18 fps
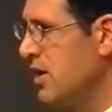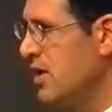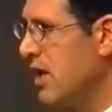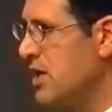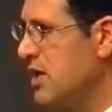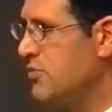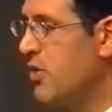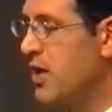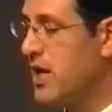
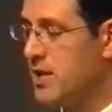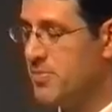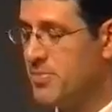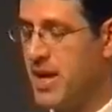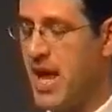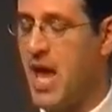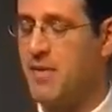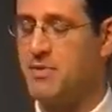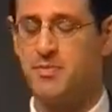That's when he
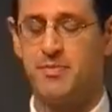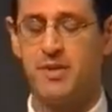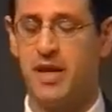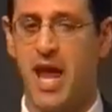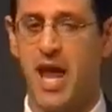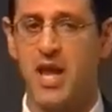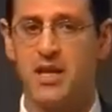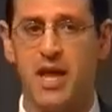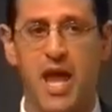perhaps
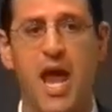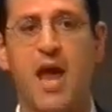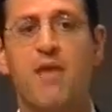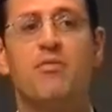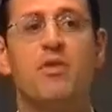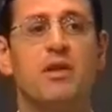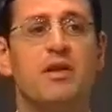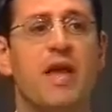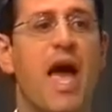began to
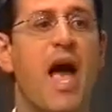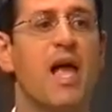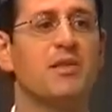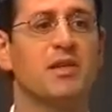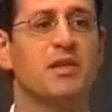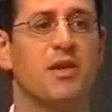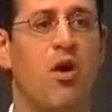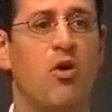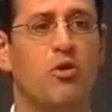have the doubts
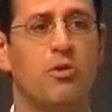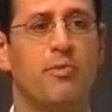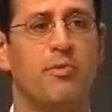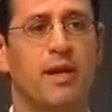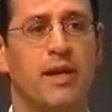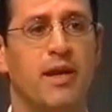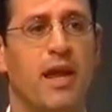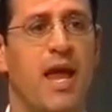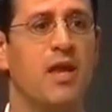that
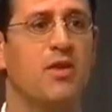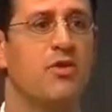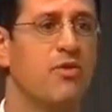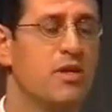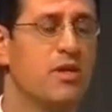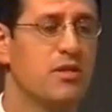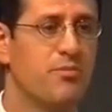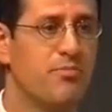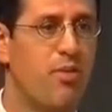ultimately led to
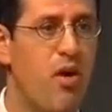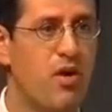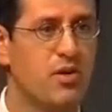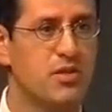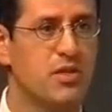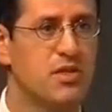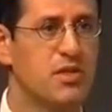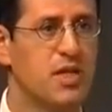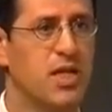his
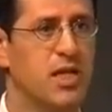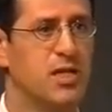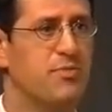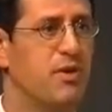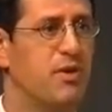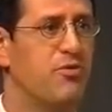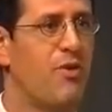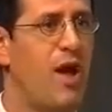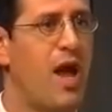apostasy and his
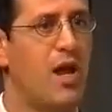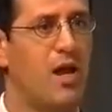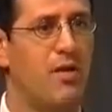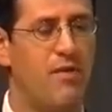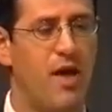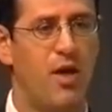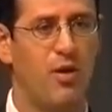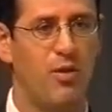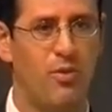betrayal of
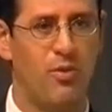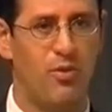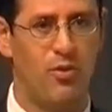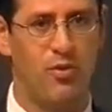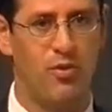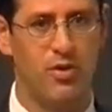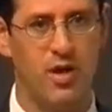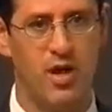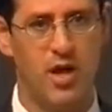our
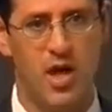Lord.